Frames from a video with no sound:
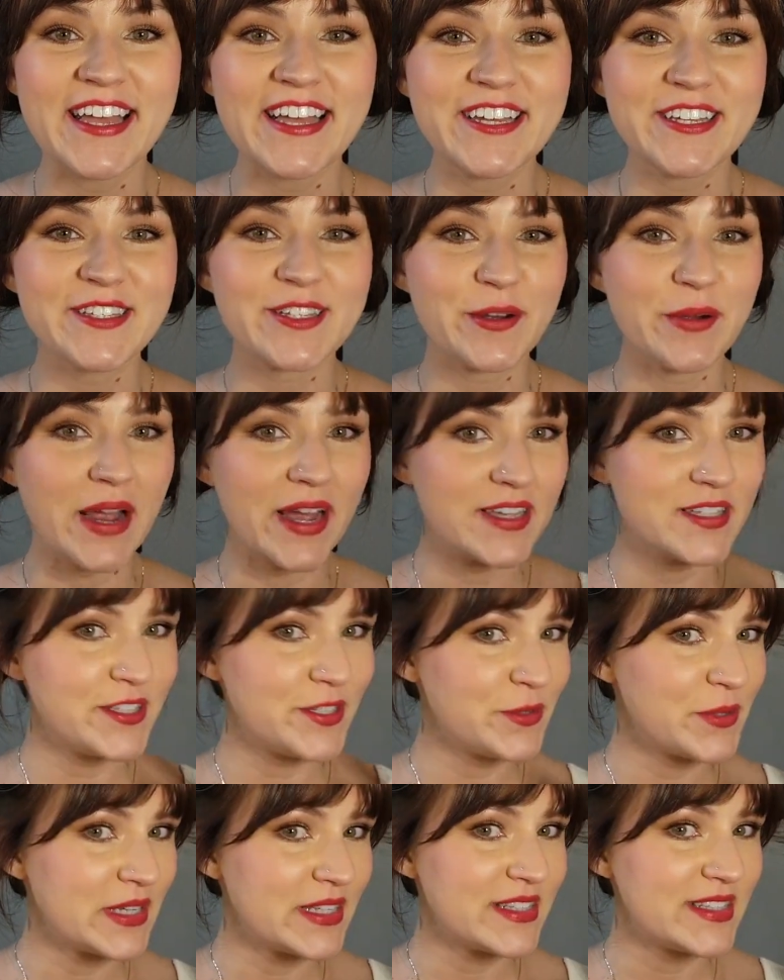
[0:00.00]
So as you
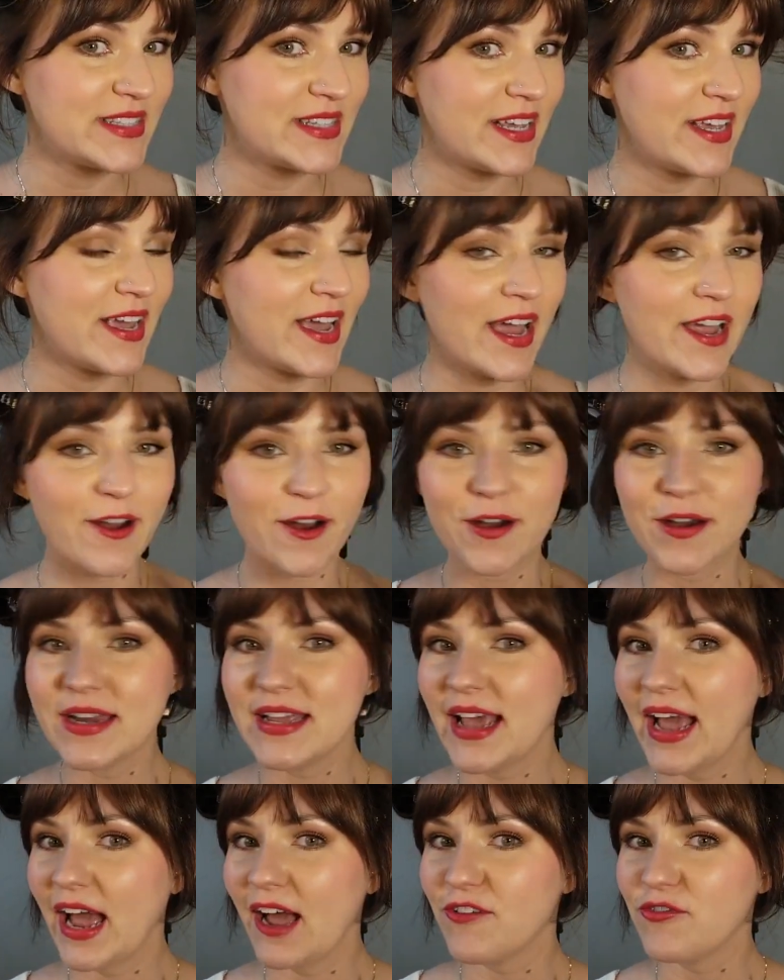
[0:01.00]
can see, I already
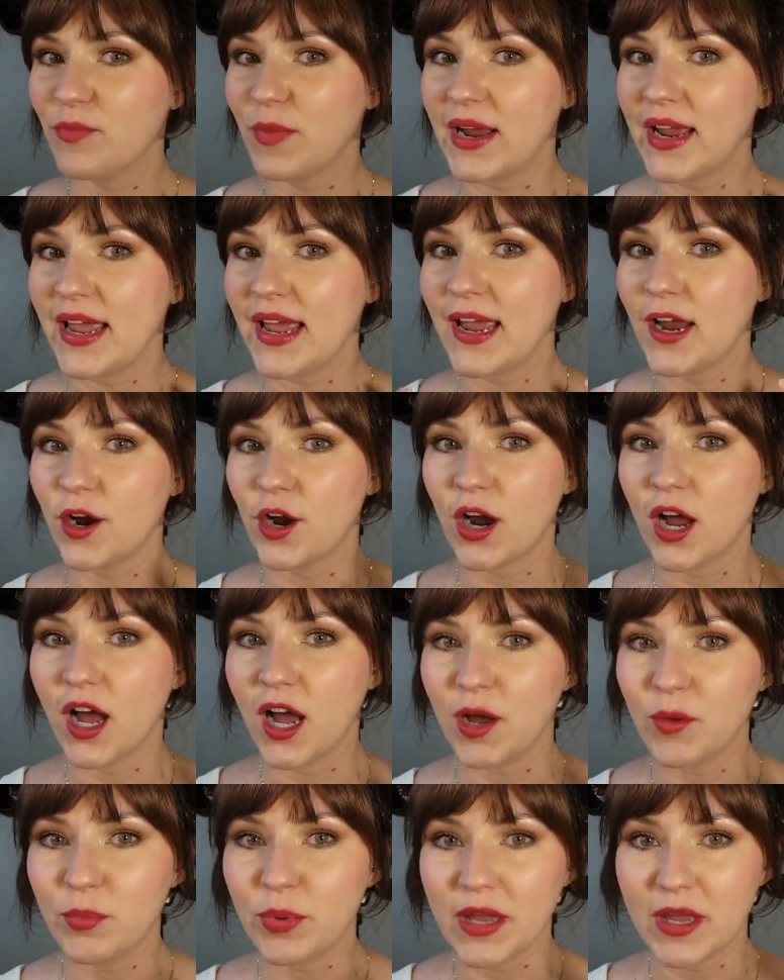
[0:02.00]
have my hair
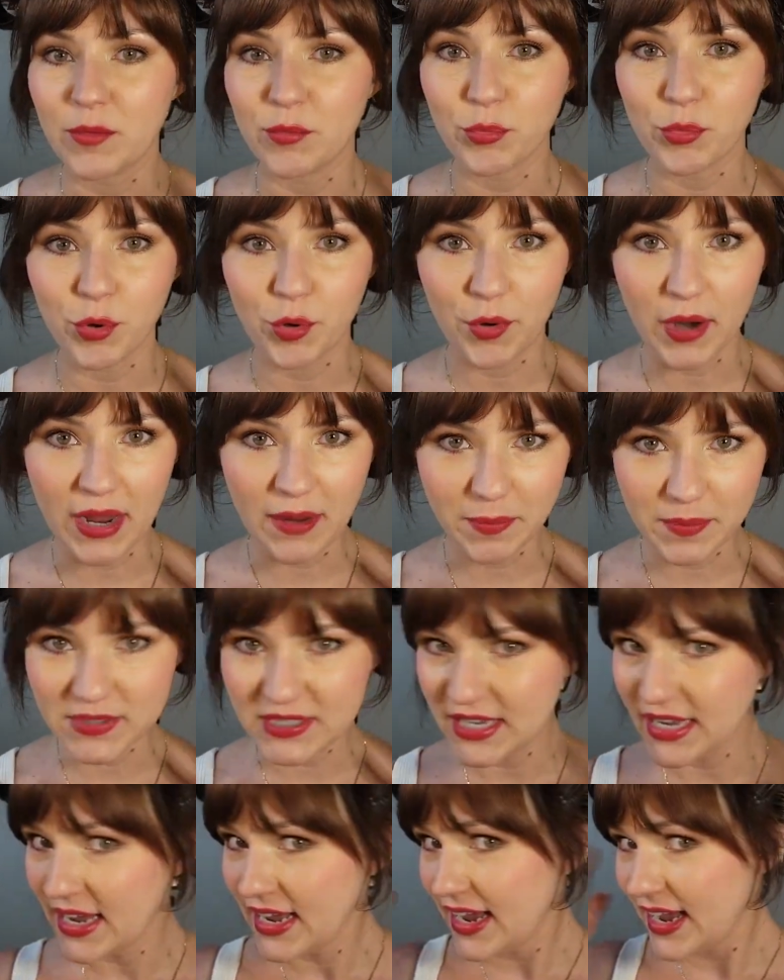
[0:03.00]
up and prepped.
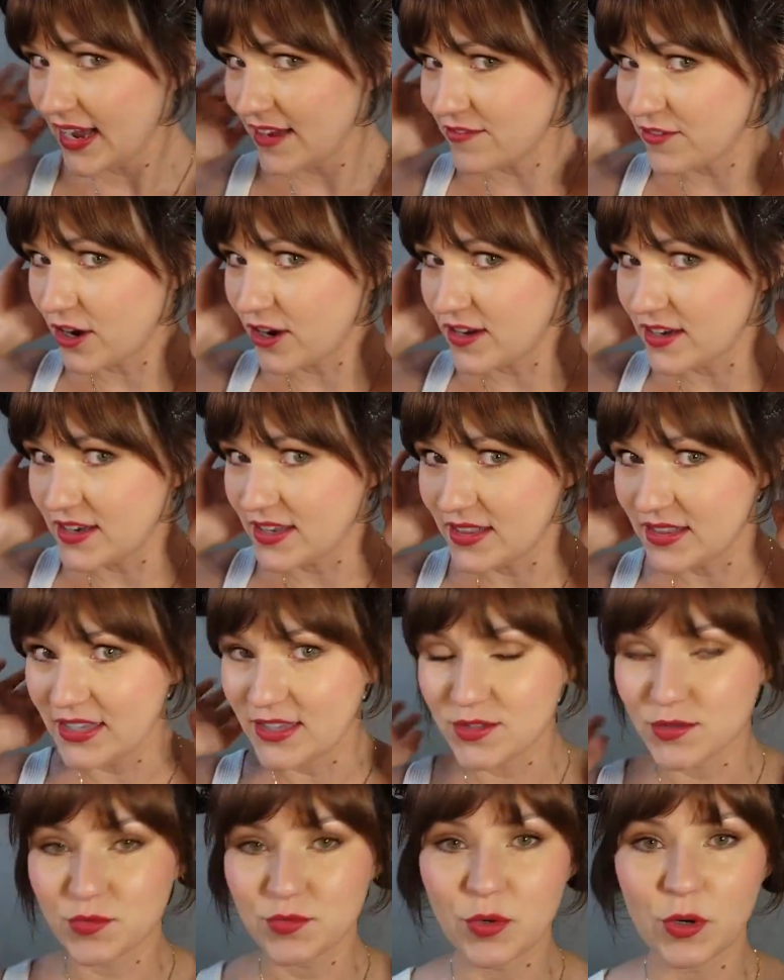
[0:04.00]
I've got it in
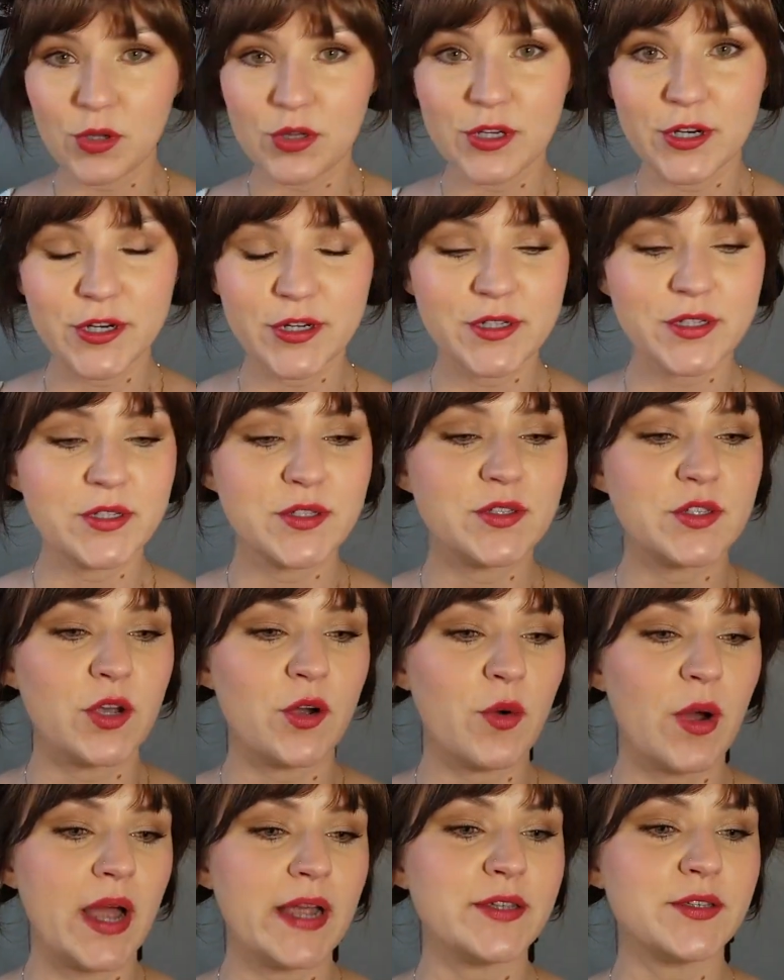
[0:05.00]
these rollers. So
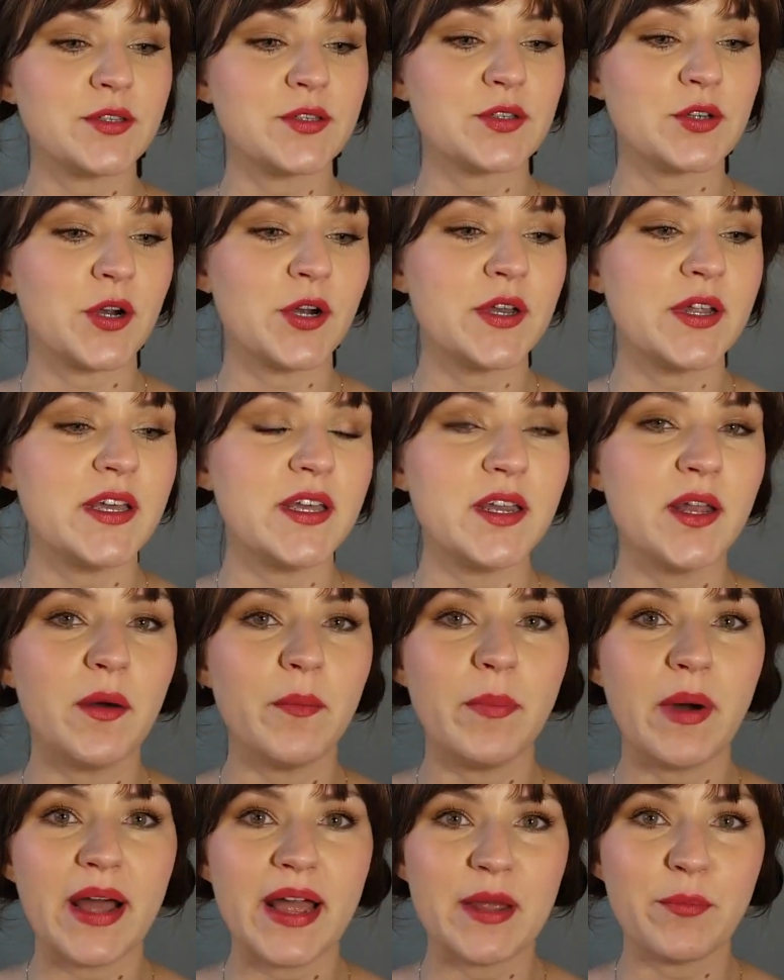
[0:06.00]
I started
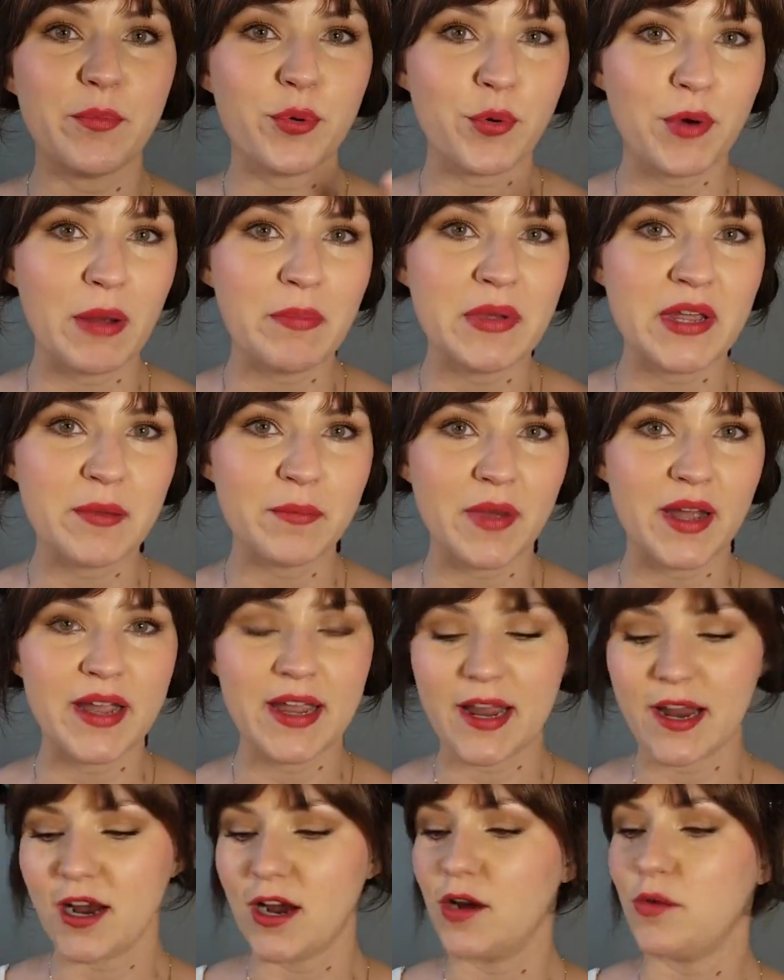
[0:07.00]
by prepping my
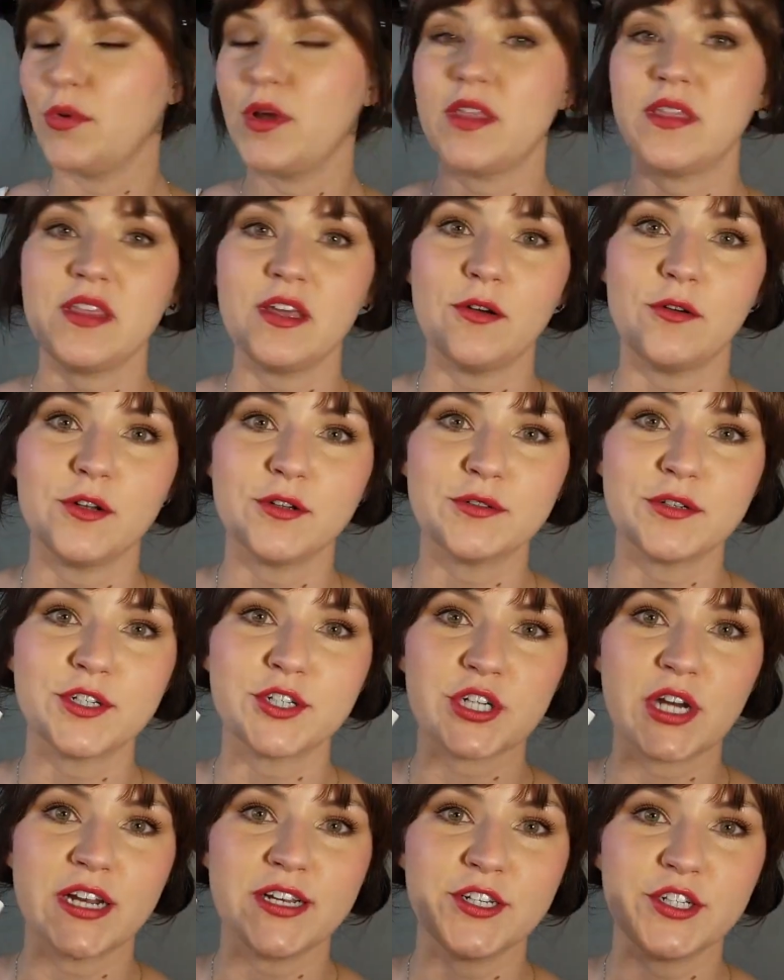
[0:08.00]
hair with the Ultra
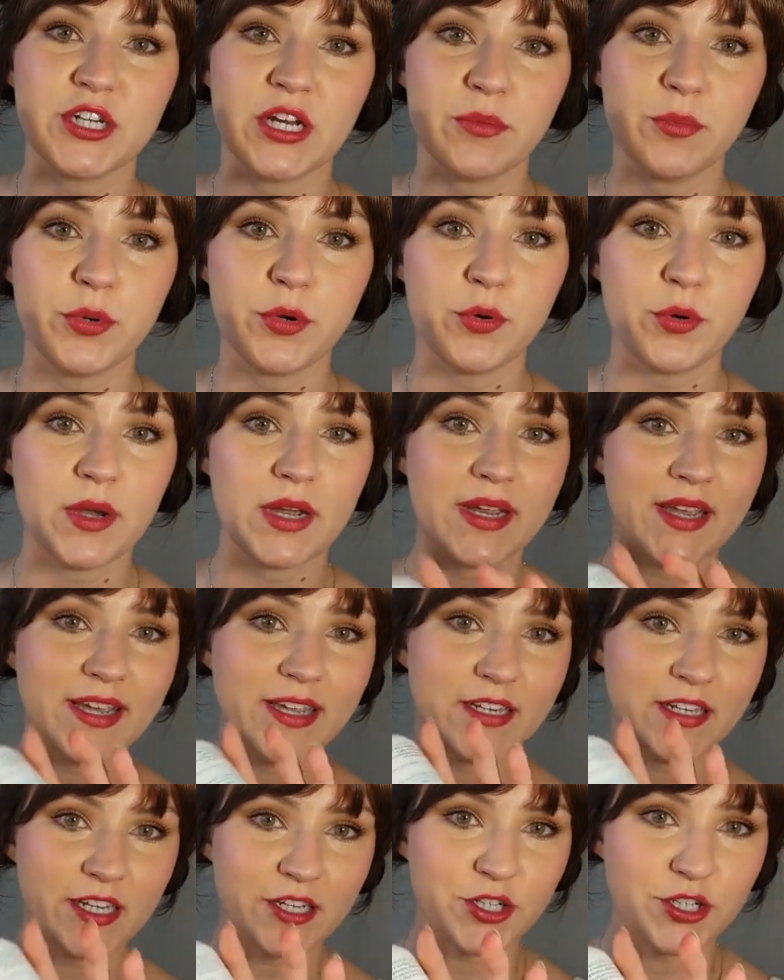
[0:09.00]
Shine shampoo and
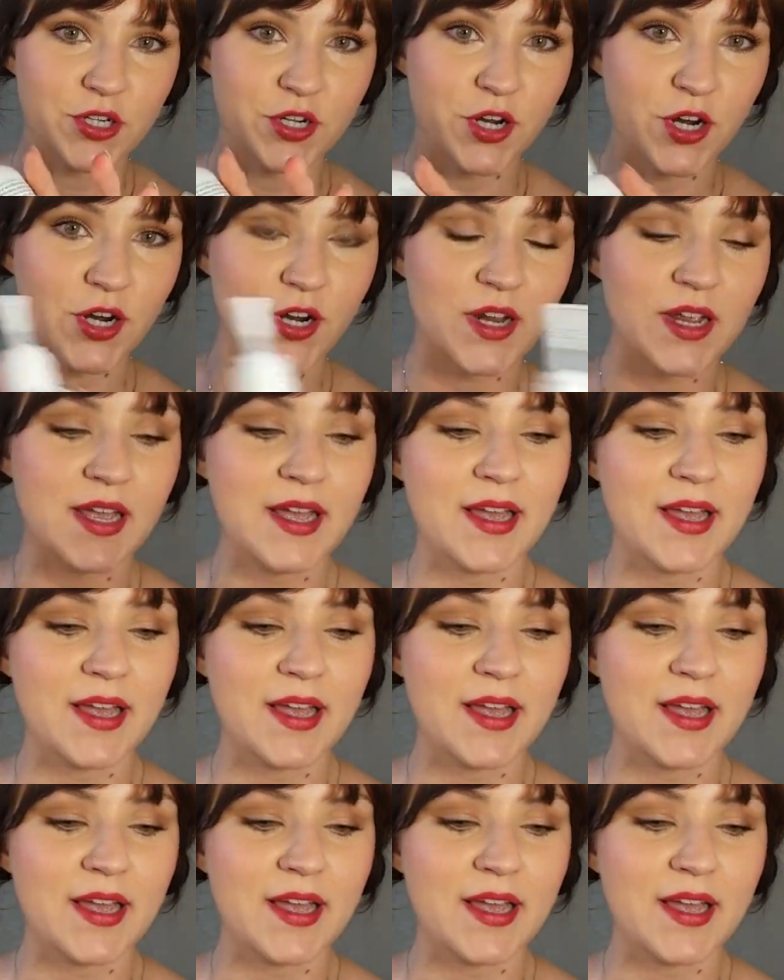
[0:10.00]
conditioner.